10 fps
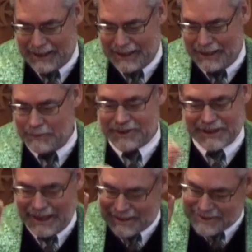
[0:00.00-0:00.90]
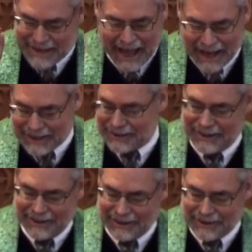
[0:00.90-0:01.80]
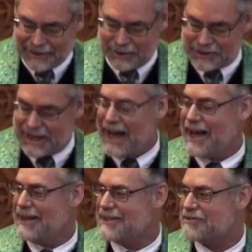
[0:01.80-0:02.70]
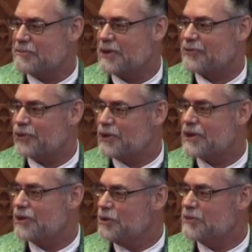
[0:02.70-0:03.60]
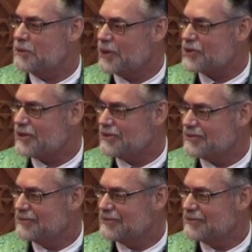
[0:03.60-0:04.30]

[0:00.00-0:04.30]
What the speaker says: It was exactly those guys from the Fruit of the Loom commercial.